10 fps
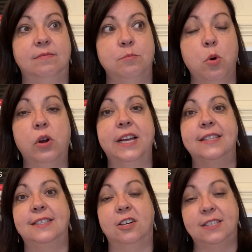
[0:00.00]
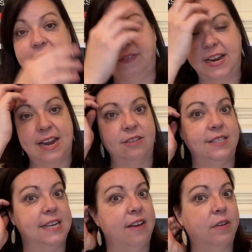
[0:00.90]
Morgan starts to find out
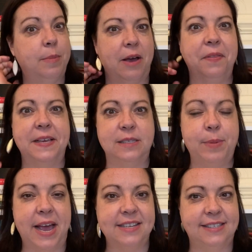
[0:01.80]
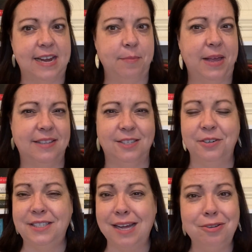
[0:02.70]
stuff about this past timeline. So
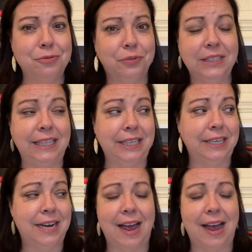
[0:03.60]
it sounds really good.